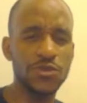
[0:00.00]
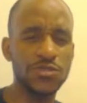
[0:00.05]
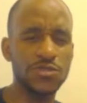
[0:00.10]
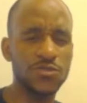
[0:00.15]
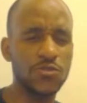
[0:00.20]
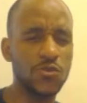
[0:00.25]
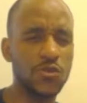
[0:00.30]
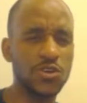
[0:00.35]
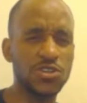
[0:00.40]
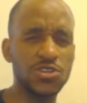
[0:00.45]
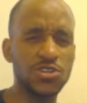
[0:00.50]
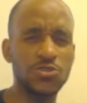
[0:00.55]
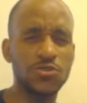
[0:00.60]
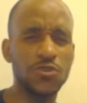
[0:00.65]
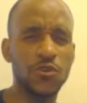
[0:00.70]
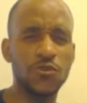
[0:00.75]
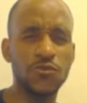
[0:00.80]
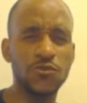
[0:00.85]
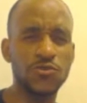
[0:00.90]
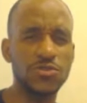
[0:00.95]
Of course, you know
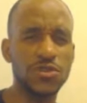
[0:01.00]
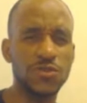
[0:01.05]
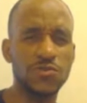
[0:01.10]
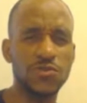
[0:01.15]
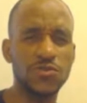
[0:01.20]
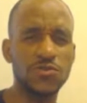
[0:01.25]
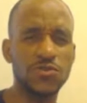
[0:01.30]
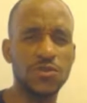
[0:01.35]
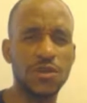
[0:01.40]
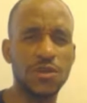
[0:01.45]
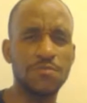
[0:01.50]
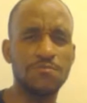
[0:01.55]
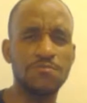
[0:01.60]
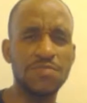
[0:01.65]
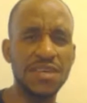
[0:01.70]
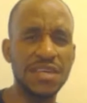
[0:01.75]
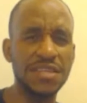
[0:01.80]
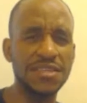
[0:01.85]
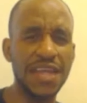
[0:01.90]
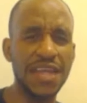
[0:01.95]
Rusev was going to
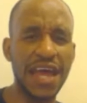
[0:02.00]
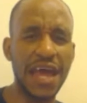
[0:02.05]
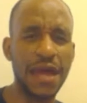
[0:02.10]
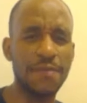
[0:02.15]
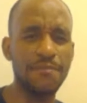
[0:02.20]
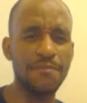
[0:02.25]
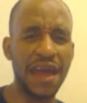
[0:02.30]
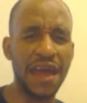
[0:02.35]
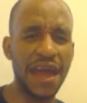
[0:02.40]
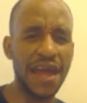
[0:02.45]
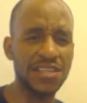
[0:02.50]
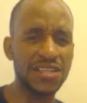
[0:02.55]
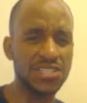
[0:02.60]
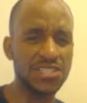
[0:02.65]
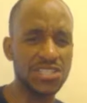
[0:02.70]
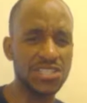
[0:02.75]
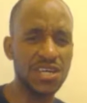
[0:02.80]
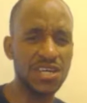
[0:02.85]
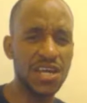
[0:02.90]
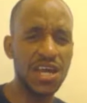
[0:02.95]
beat that
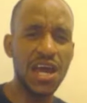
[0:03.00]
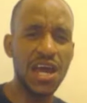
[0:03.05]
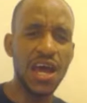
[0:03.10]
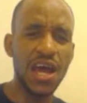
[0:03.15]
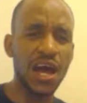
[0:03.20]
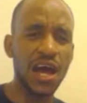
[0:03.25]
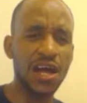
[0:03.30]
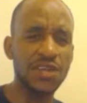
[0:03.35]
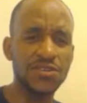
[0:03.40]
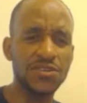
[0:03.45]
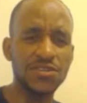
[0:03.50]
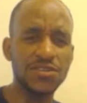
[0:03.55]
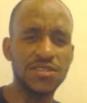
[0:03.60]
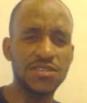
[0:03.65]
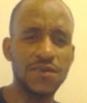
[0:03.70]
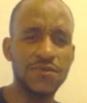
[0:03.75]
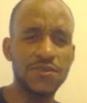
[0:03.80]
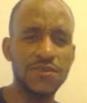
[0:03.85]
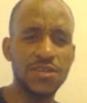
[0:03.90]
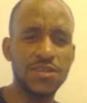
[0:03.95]
match. The
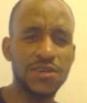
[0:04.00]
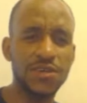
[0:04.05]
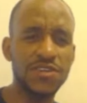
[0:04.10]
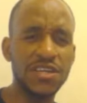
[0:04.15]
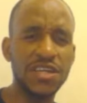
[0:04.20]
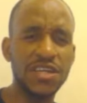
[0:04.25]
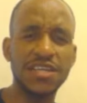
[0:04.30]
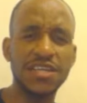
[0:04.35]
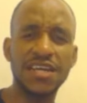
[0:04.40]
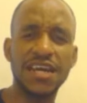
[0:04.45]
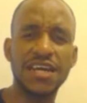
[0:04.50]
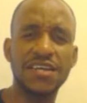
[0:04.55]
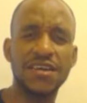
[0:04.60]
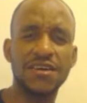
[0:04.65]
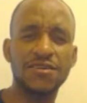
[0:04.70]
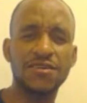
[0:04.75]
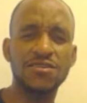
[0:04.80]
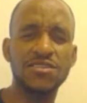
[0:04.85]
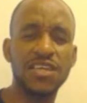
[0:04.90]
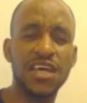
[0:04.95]
WWE
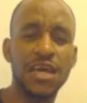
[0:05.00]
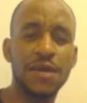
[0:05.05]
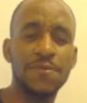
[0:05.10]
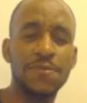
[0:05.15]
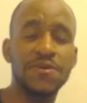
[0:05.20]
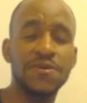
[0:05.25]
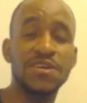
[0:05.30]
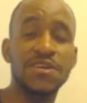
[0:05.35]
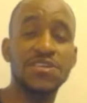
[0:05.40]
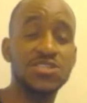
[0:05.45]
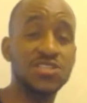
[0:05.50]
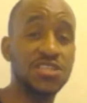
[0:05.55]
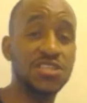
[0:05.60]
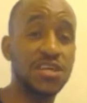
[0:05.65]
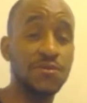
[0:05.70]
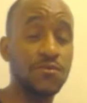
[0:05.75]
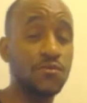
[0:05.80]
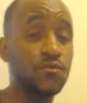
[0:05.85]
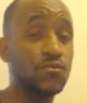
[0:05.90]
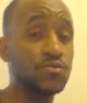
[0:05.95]
Intercontinental
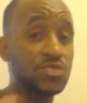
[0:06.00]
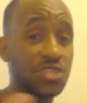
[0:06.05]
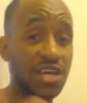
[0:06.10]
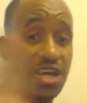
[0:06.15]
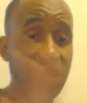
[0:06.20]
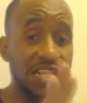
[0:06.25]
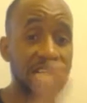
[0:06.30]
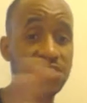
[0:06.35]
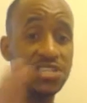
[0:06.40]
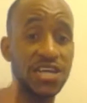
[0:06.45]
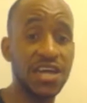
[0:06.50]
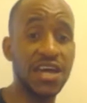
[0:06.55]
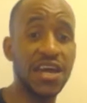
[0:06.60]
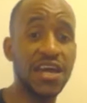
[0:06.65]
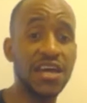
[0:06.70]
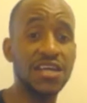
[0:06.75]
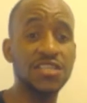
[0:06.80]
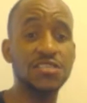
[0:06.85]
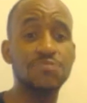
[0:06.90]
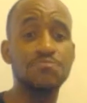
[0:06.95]
Championship changed
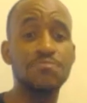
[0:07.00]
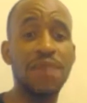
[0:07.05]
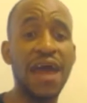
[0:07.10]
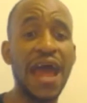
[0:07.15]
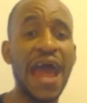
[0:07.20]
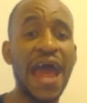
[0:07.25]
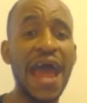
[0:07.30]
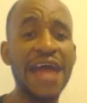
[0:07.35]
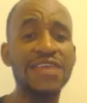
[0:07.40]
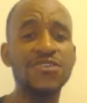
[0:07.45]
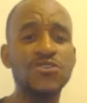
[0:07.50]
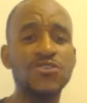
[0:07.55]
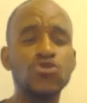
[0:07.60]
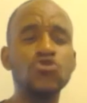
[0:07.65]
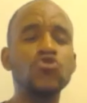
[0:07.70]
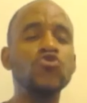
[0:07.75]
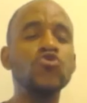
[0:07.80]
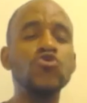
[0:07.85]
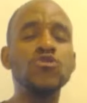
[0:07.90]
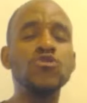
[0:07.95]
hands. Bad
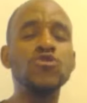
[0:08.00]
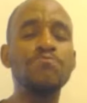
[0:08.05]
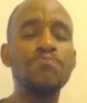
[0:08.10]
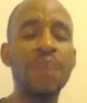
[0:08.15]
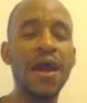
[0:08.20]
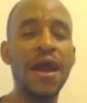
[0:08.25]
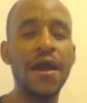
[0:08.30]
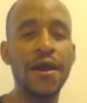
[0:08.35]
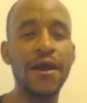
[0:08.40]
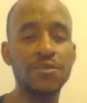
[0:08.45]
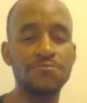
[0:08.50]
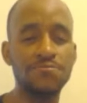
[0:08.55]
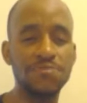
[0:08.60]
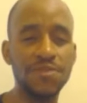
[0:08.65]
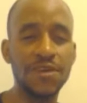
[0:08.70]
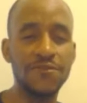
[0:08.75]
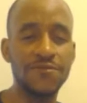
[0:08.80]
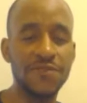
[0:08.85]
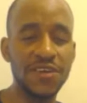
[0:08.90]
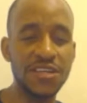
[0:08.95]
News Barrett
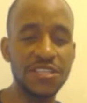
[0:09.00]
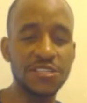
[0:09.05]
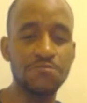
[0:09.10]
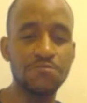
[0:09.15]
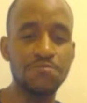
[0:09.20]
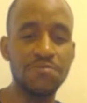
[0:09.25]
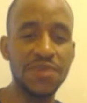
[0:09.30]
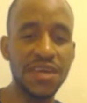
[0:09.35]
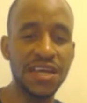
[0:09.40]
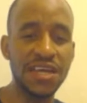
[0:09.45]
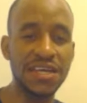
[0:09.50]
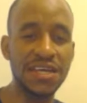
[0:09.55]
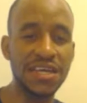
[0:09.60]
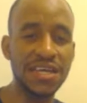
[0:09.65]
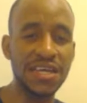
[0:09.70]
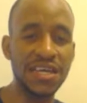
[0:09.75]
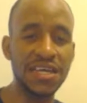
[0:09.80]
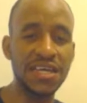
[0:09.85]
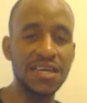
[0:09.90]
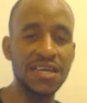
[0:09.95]
defeats Big
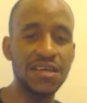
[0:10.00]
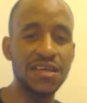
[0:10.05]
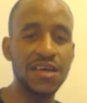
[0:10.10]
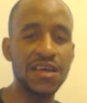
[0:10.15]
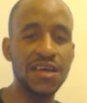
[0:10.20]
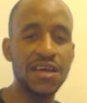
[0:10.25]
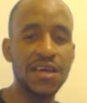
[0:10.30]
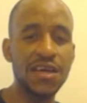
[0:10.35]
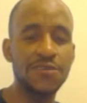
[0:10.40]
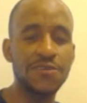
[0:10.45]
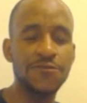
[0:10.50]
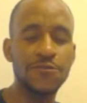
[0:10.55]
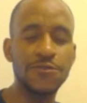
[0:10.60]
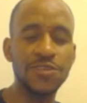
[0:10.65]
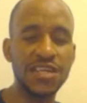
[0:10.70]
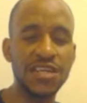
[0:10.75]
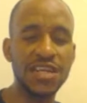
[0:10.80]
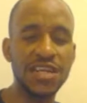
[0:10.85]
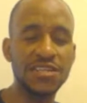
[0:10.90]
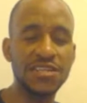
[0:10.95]
E for
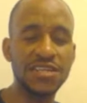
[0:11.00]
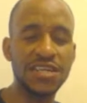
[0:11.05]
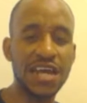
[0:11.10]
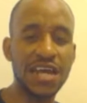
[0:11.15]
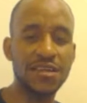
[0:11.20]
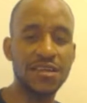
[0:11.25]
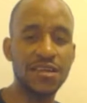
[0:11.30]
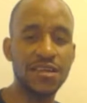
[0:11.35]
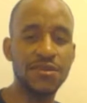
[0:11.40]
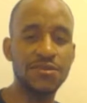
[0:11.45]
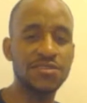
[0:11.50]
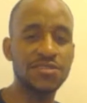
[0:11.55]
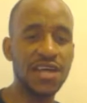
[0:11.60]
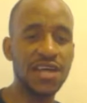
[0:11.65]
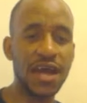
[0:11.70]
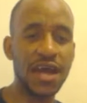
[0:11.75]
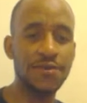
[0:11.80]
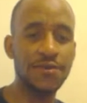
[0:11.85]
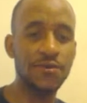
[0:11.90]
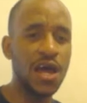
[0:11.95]
the Intercontinental
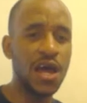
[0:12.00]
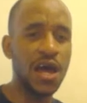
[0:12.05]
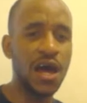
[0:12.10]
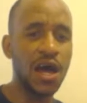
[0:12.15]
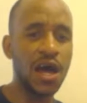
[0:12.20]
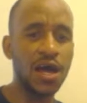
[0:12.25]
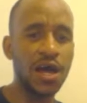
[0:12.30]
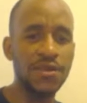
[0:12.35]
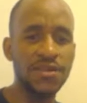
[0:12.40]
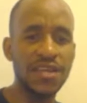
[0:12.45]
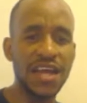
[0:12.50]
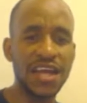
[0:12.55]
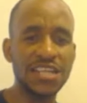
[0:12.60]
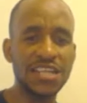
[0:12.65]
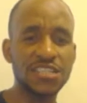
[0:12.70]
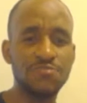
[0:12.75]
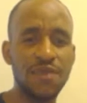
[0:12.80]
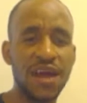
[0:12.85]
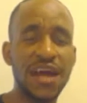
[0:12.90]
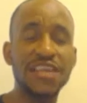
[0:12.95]
title. The next
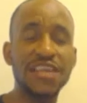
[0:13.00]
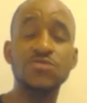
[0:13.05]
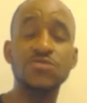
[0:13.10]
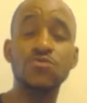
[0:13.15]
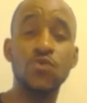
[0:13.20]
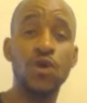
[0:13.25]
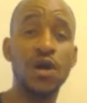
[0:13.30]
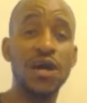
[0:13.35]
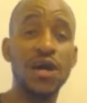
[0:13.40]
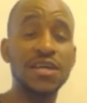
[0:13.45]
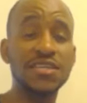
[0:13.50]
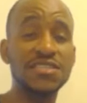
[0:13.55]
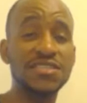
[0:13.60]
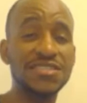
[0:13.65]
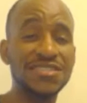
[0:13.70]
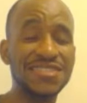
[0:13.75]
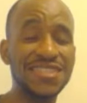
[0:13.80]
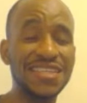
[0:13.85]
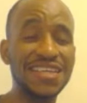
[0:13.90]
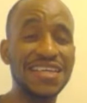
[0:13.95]
match was
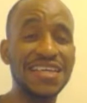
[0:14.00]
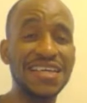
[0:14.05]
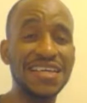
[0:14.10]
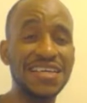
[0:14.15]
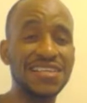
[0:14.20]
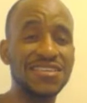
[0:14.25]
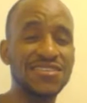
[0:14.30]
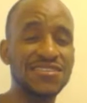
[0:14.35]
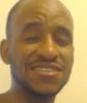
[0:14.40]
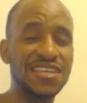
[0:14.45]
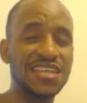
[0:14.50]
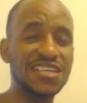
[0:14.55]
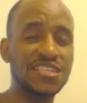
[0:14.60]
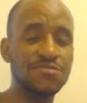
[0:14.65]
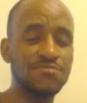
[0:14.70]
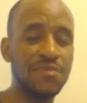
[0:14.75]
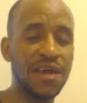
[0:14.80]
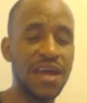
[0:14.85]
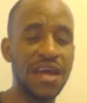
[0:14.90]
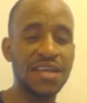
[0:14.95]
the
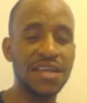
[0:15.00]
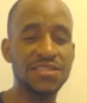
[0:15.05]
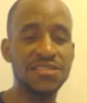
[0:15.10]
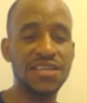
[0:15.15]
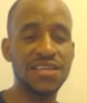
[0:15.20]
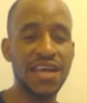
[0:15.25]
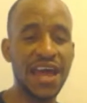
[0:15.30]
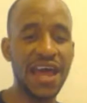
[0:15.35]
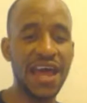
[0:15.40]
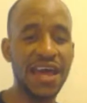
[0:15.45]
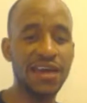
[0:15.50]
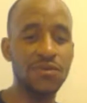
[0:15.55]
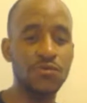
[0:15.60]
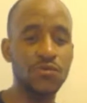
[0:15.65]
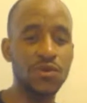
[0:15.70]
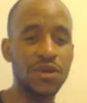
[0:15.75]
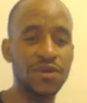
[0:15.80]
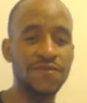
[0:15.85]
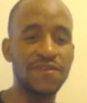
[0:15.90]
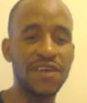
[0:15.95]
6-man tag
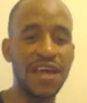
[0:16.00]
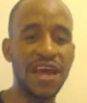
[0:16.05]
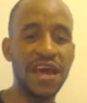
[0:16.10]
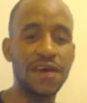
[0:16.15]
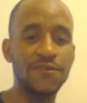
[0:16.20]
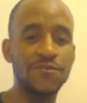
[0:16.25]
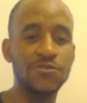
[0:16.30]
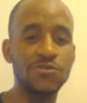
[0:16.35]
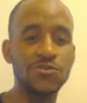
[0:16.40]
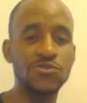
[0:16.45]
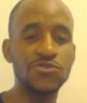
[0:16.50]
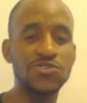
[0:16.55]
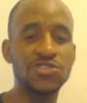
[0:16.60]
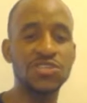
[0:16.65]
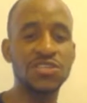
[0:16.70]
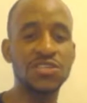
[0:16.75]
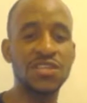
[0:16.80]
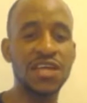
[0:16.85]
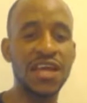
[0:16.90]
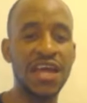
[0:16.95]
with
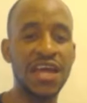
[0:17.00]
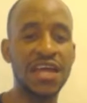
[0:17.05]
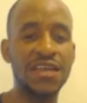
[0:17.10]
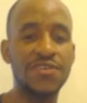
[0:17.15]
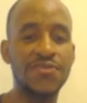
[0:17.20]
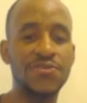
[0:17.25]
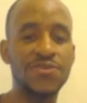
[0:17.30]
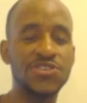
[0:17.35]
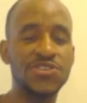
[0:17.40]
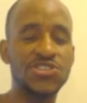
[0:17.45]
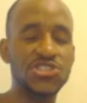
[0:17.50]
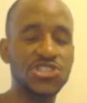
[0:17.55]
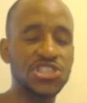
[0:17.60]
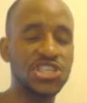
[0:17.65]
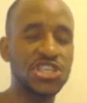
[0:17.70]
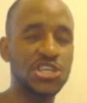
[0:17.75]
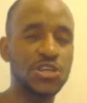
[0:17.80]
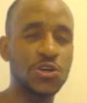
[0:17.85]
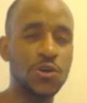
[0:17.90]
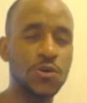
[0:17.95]
Evolution and The
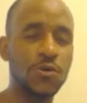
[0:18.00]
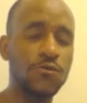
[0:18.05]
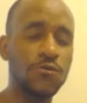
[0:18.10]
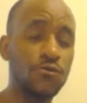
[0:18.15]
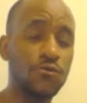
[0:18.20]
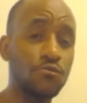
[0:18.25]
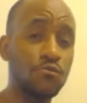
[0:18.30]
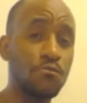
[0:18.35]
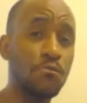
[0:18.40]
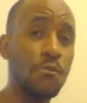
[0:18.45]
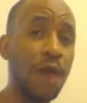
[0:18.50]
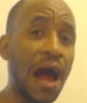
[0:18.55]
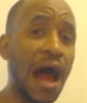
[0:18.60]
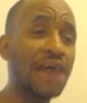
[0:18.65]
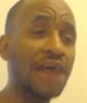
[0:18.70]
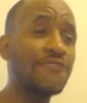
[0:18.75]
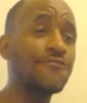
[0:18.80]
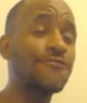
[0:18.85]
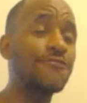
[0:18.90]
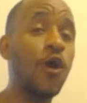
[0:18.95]
Shield. By
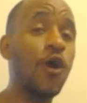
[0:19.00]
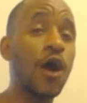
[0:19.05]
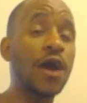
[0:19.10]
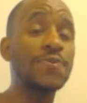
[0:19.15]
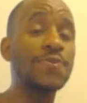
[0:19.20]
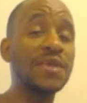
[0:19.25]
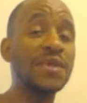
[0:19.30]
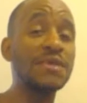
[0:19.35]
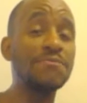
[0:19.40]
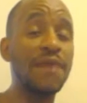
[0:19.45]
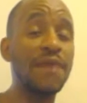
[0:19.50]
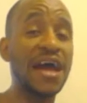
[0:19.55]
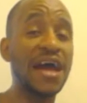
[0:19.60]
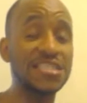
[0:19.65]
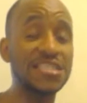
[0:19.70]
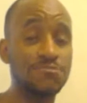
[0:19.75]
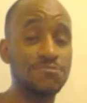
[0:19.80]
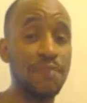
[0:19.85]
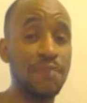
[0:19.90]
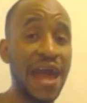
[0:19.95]
far the
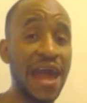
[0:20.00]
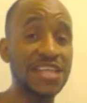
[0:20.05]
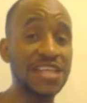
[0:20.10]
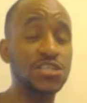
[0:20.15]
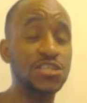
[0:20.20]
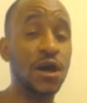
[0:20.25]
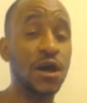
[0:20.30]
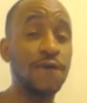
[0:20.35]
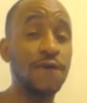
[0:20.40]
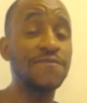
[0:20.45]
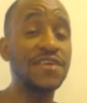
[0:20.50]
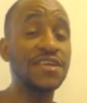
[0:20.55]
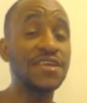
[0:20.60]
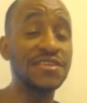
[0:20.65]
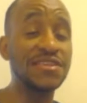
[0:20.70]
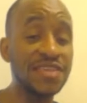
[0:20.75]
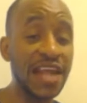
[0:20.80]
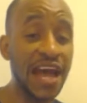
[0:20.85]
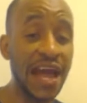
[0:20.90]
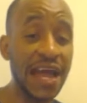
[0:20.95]
best match of the
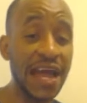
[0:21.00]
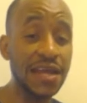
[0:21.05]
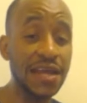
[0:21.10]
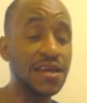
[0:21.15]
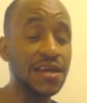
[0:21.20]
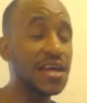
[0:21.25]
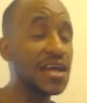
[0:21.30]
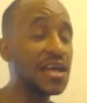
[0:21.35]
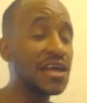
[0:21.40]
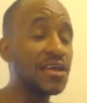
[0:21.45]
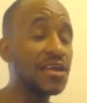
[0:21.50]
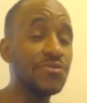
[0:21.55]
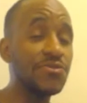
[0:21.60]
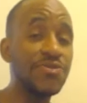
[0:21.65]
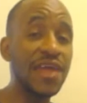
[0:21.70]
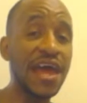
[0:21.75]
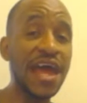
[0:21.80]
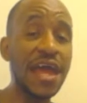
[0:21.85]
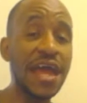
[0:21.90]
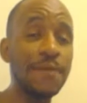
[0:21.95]
night.
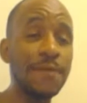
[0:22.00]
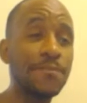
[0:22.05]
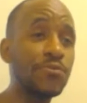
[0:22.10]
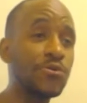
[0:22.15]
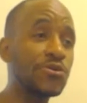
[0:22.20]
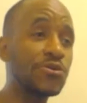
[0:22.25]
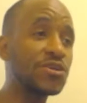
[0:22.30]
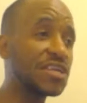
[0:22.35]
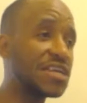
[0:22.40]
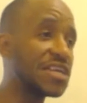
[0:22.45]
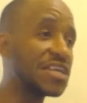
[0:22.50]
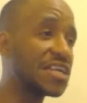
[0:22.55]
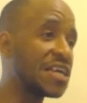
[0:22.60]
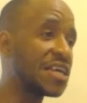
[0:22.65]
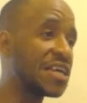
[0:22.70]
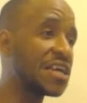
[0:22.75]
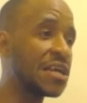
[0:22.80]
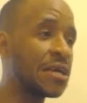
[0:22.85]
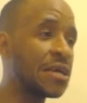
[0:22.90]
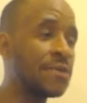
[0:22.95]
They put it
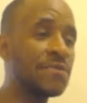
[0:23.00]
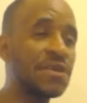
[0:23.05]
in.